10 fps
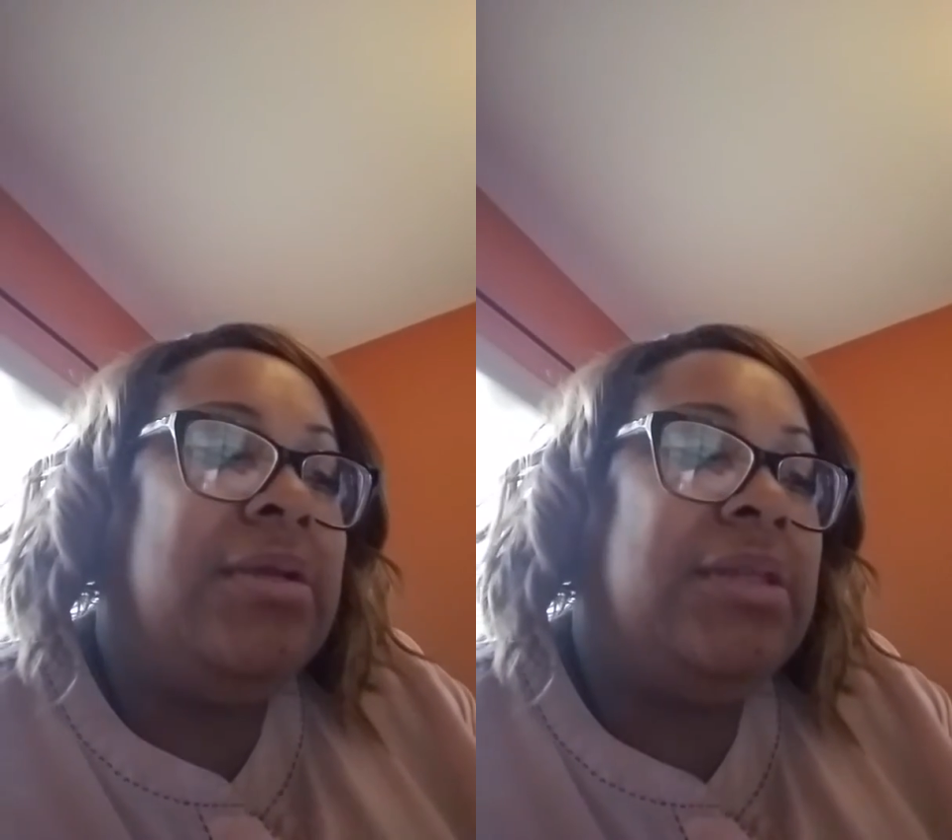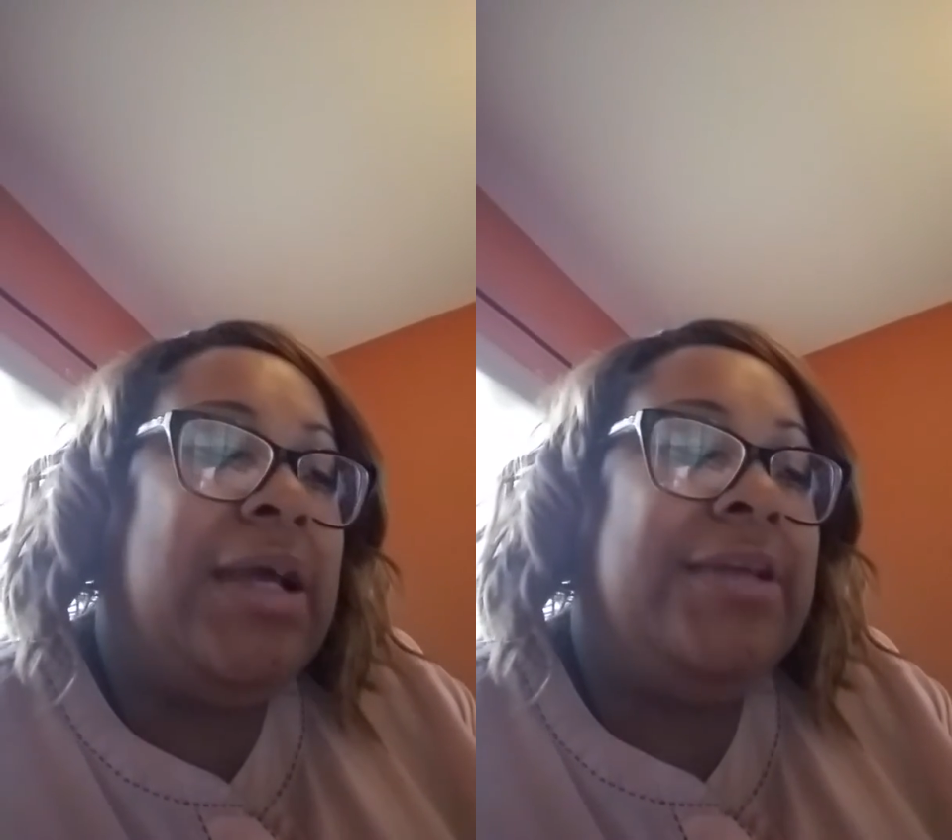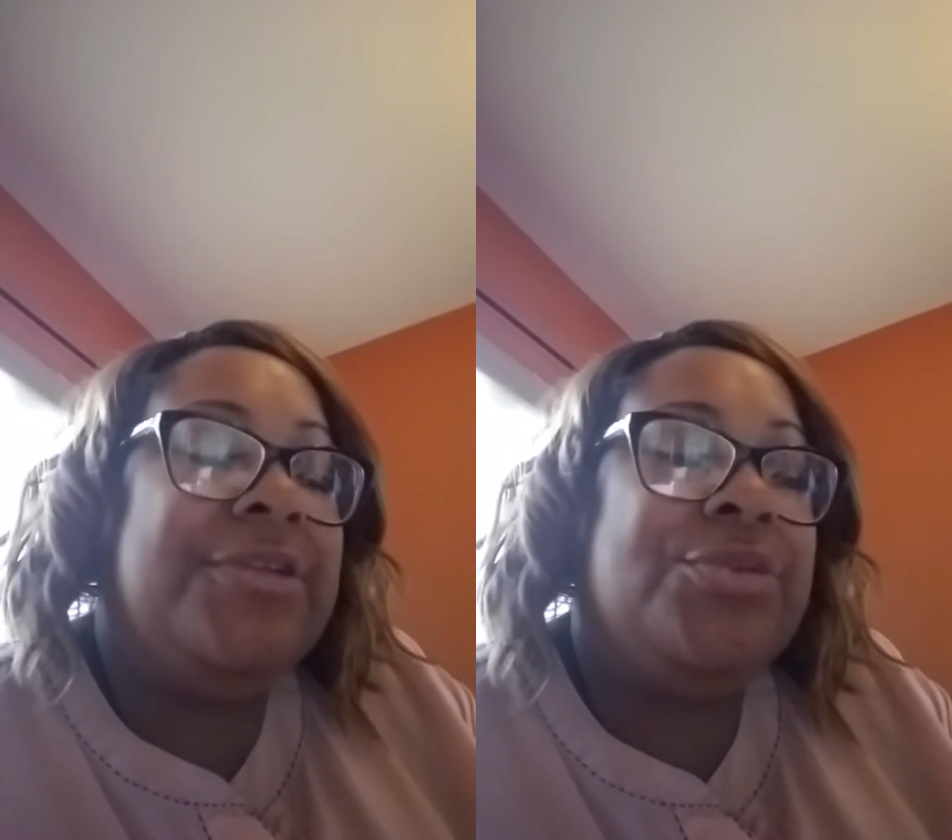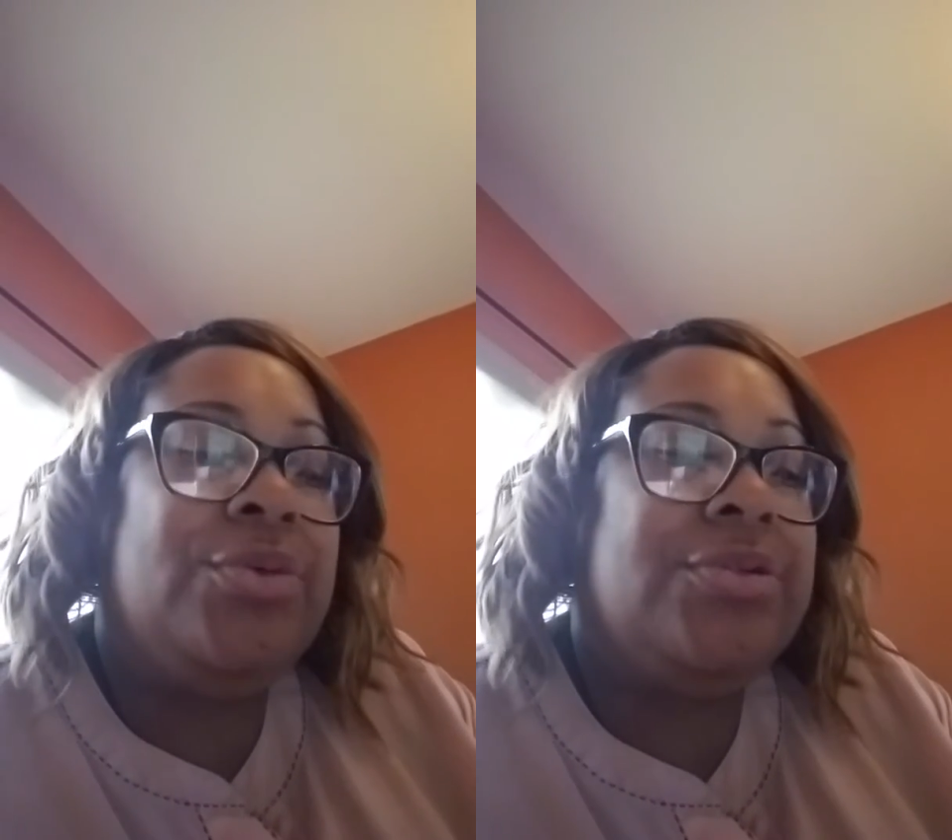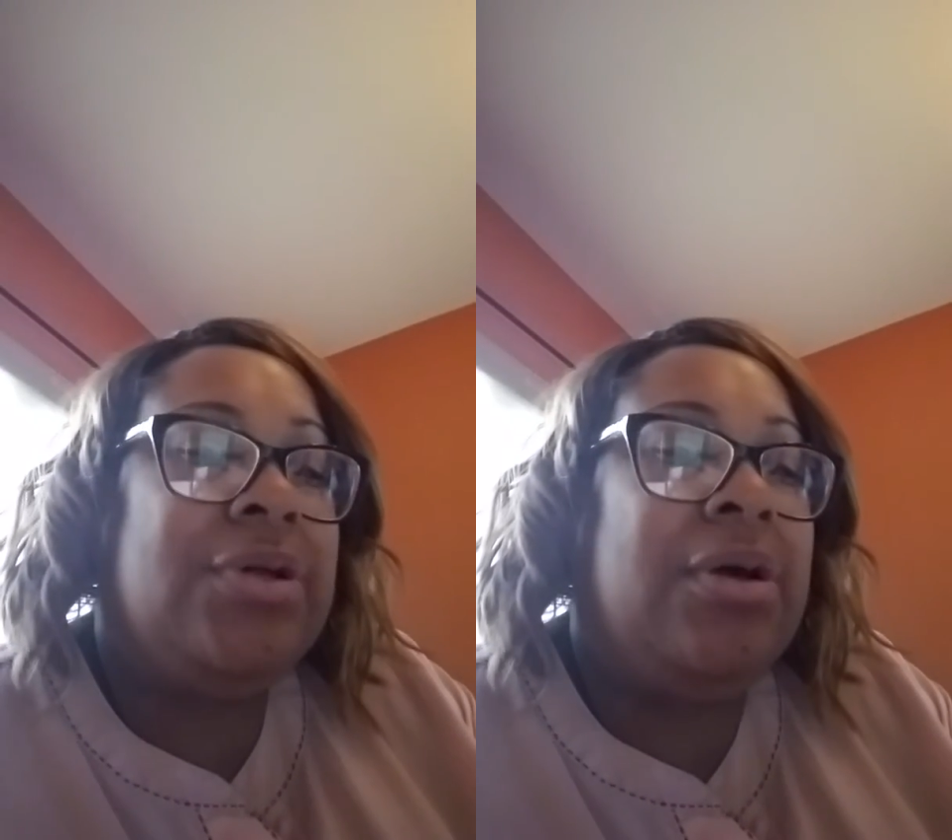
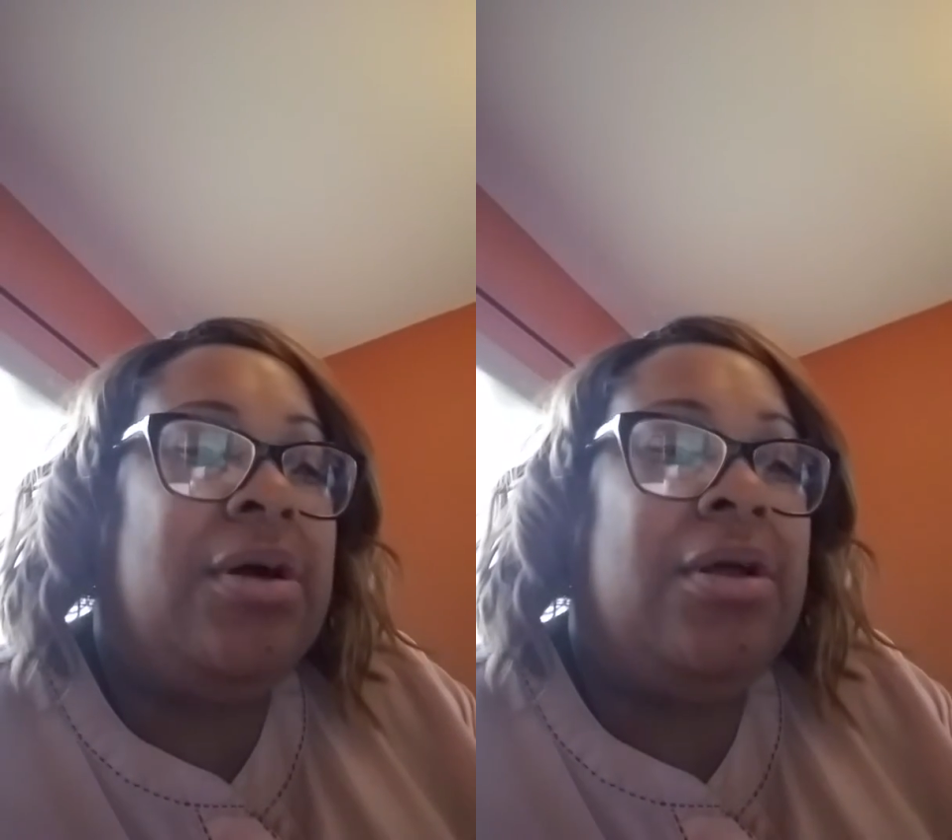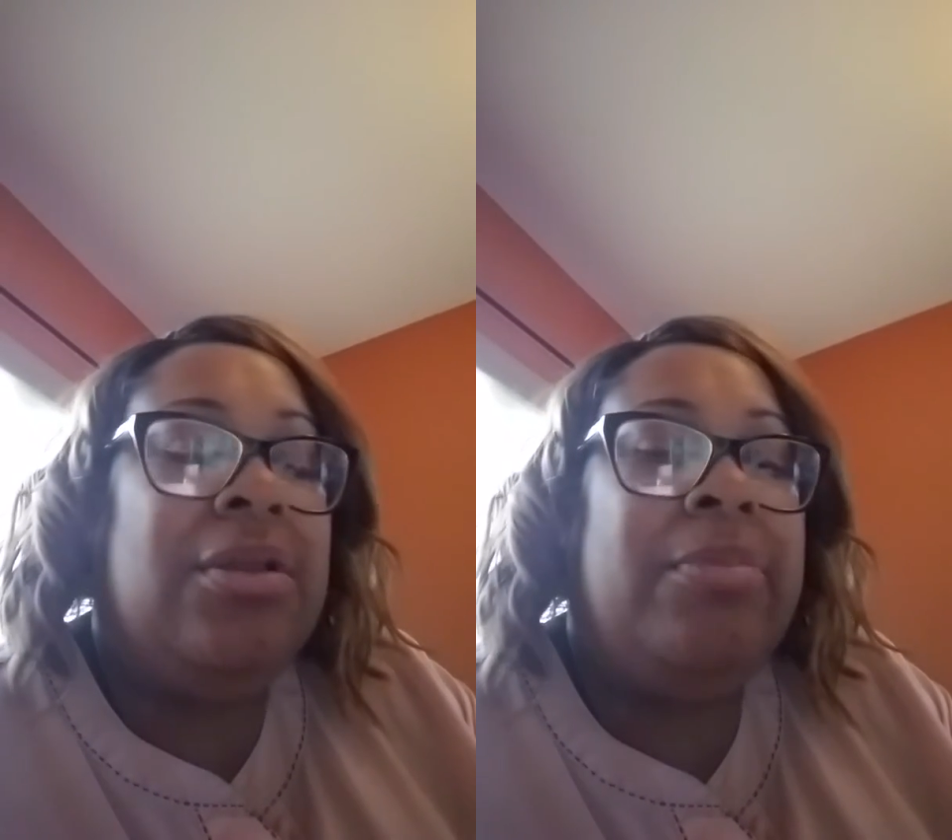Dinosaurs are all